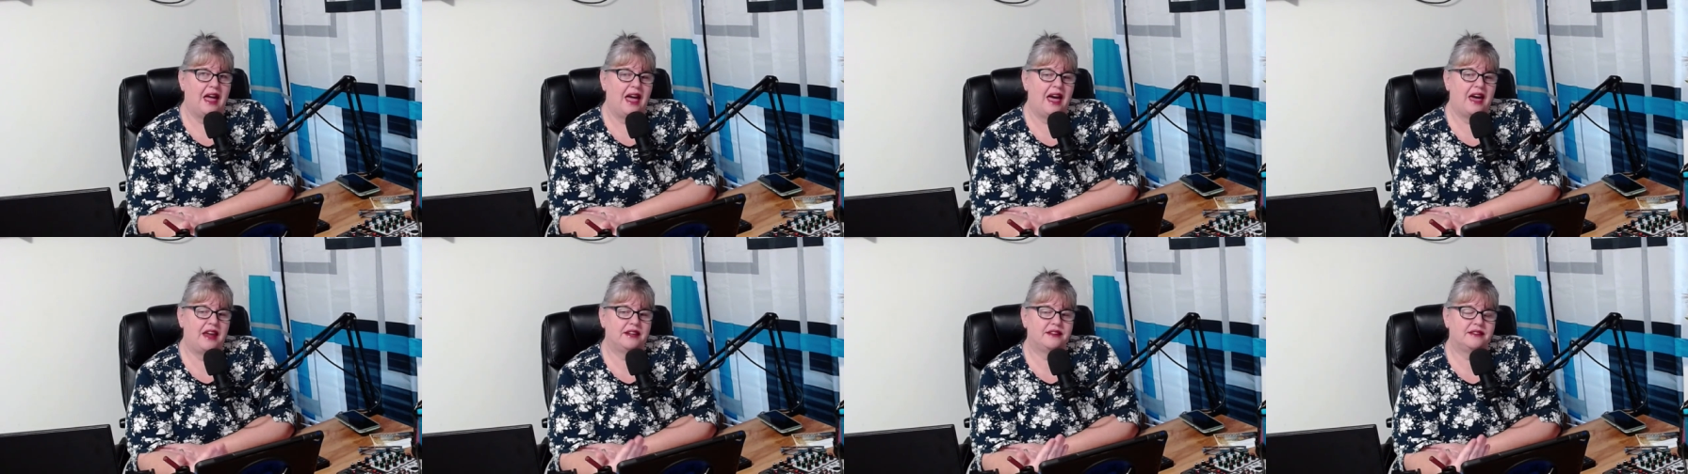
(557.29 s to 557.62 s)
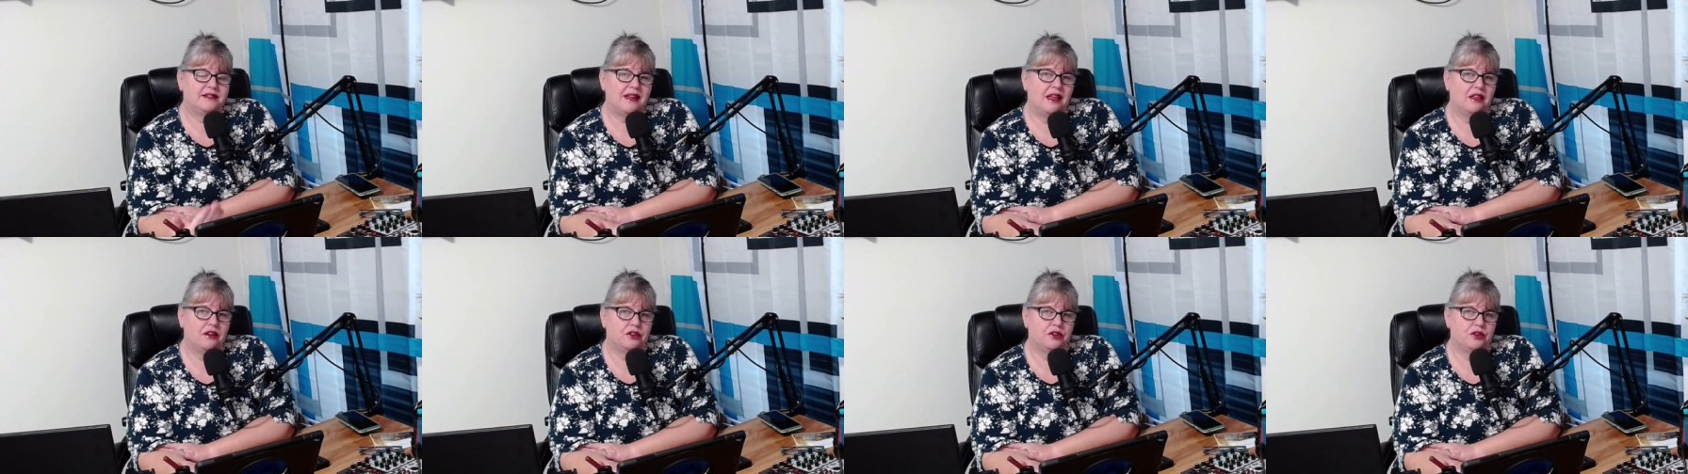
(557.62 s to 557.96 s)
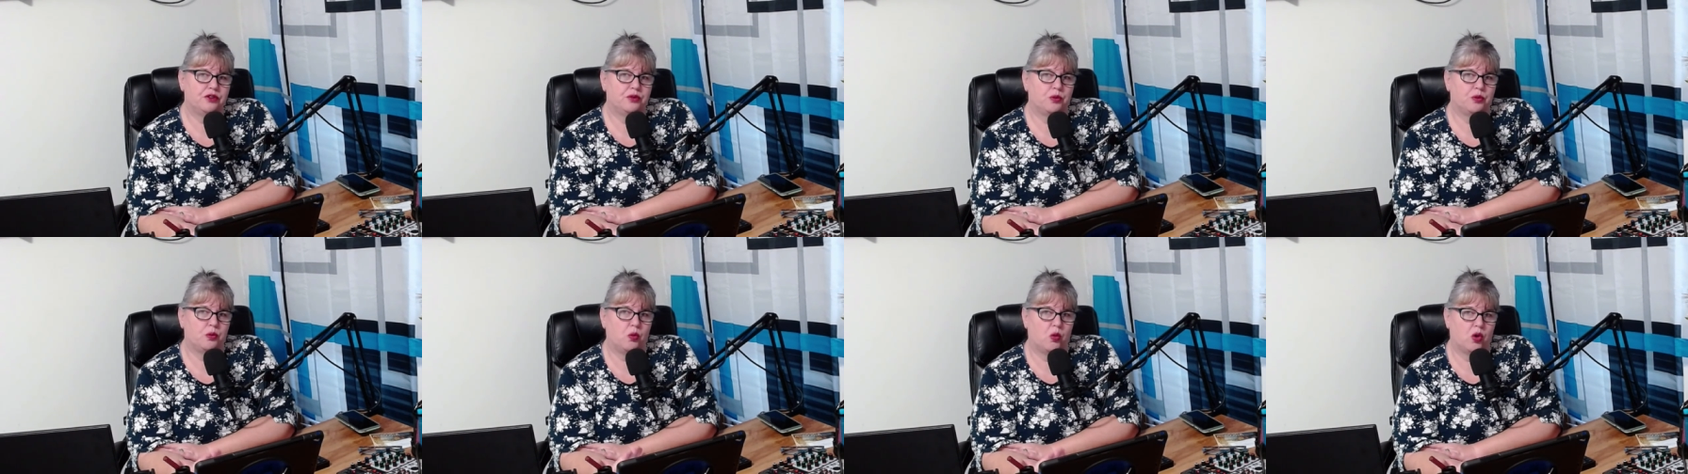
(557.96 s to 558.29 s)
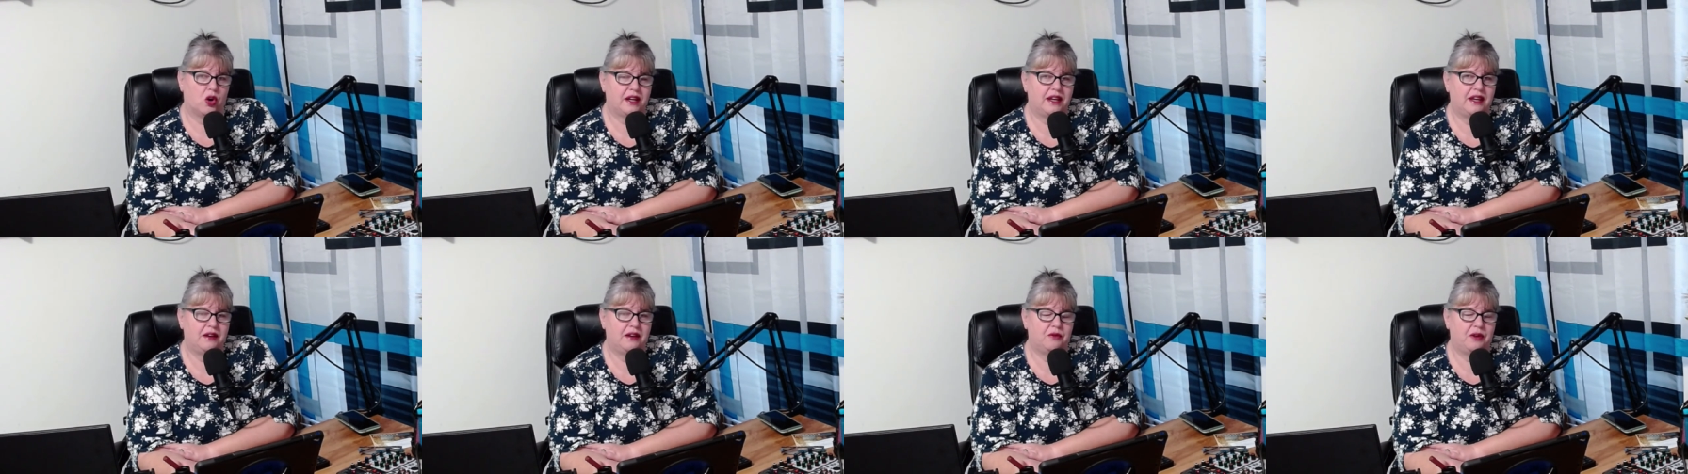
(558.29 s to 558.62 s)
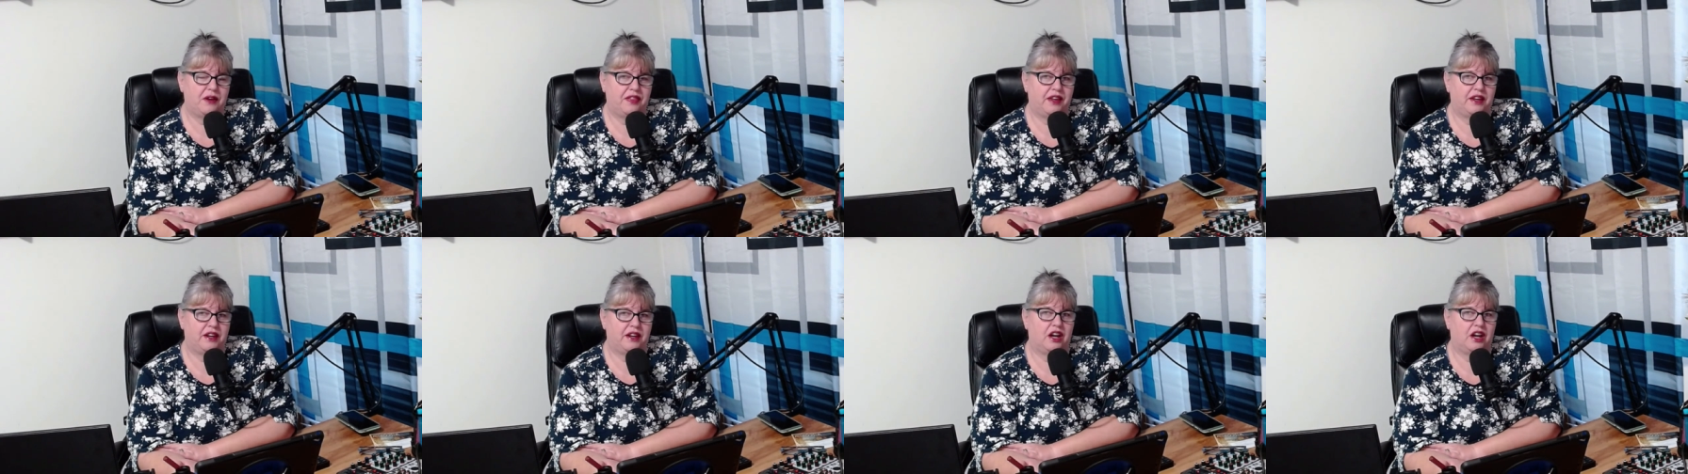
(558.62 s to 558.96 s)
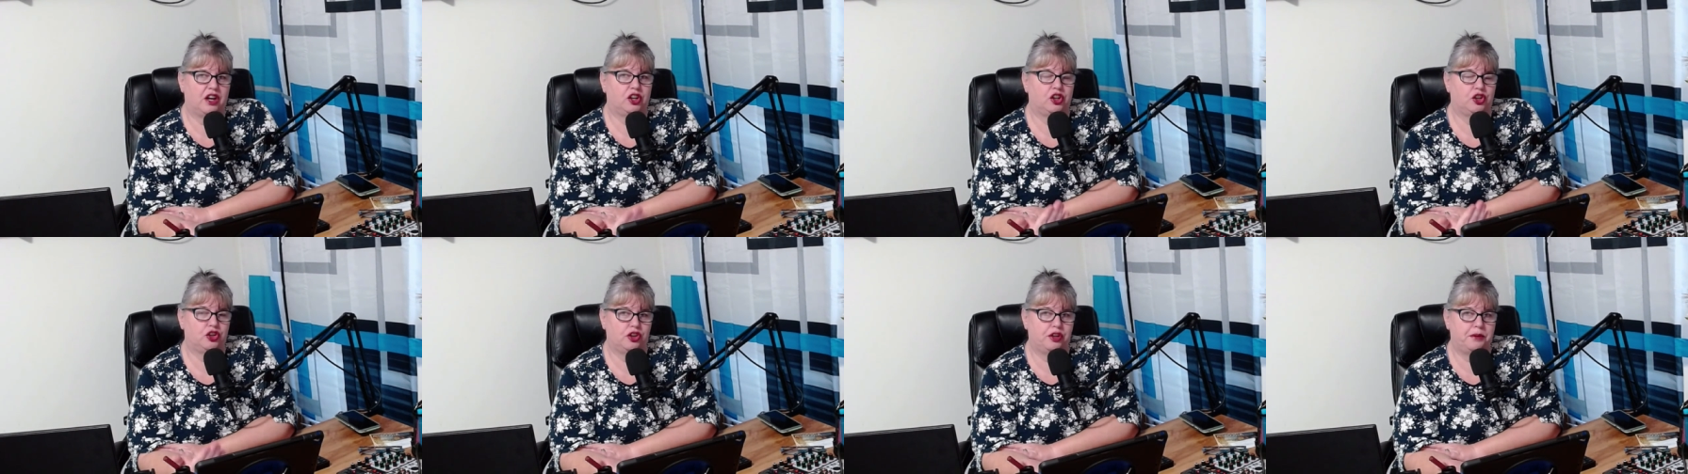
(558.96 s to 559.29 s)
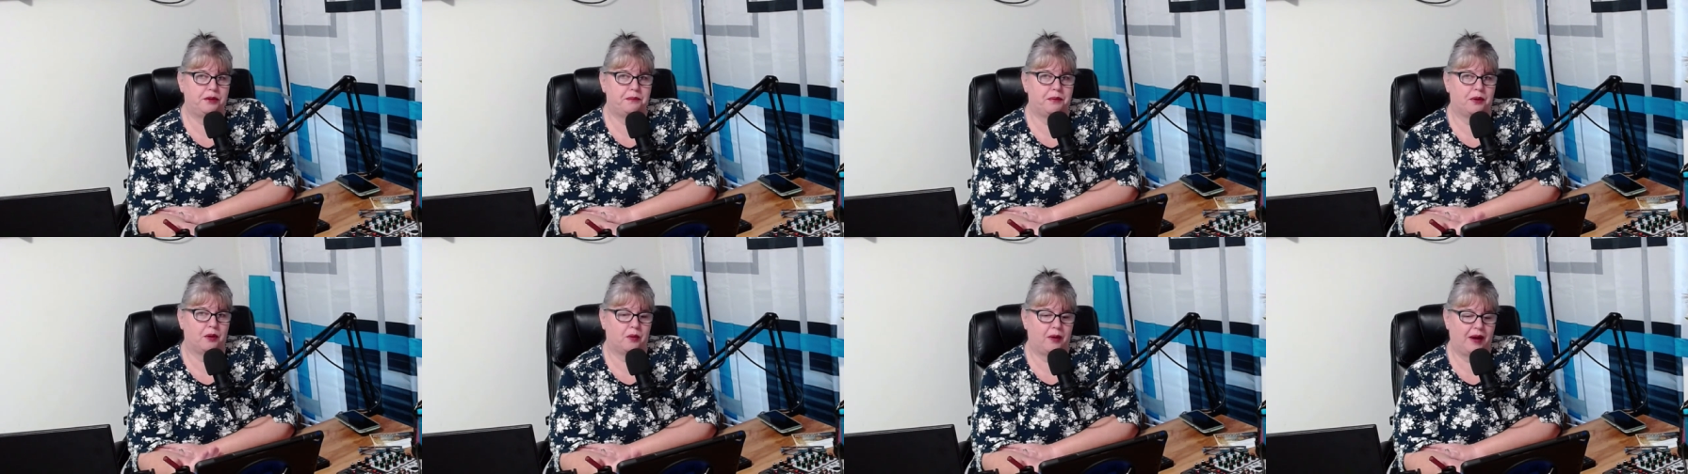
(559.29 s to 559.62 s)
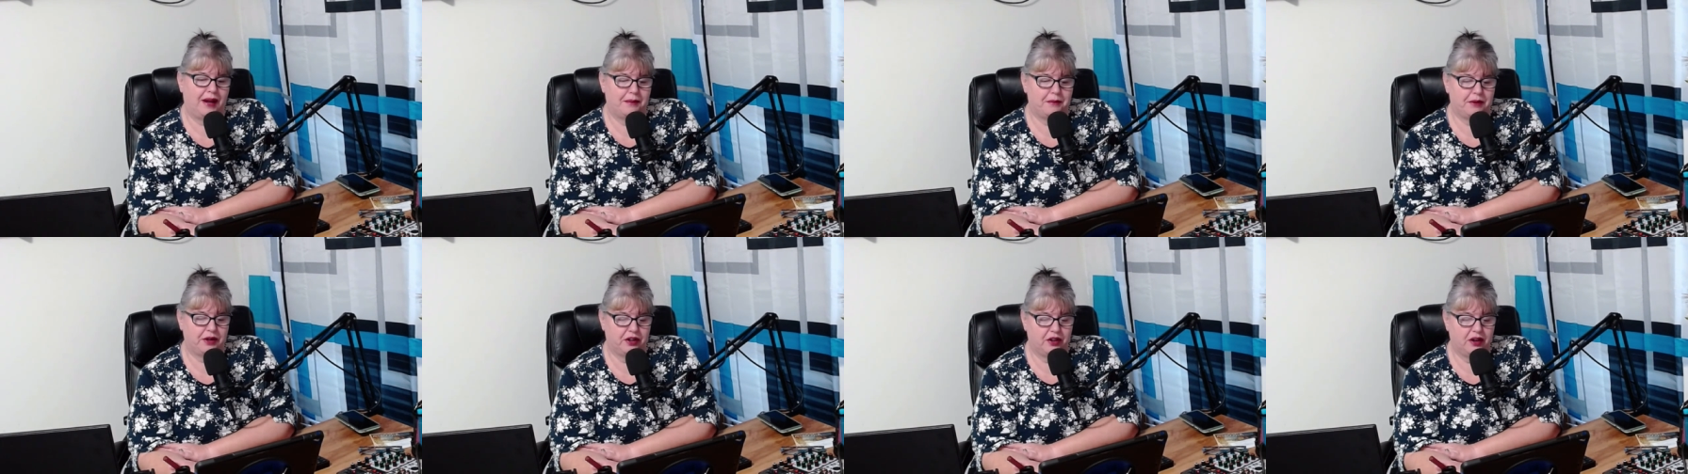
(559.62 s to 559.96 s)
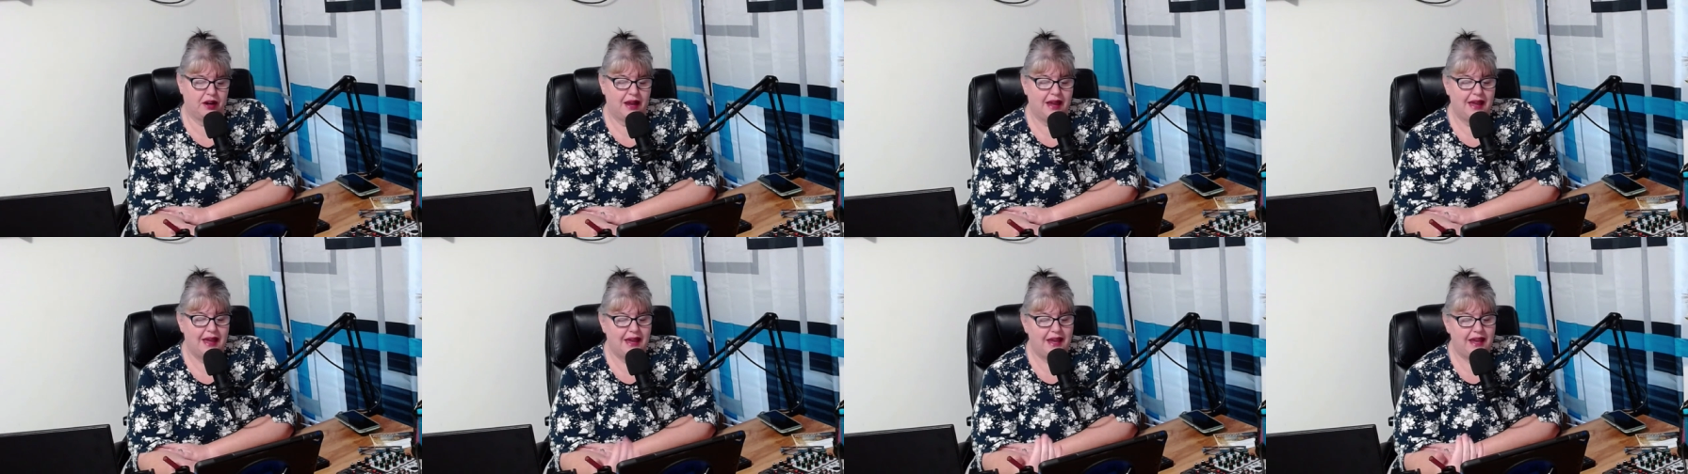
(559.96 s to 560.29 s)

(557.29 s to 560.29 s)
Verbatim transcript: and a seller who's working within a good parameter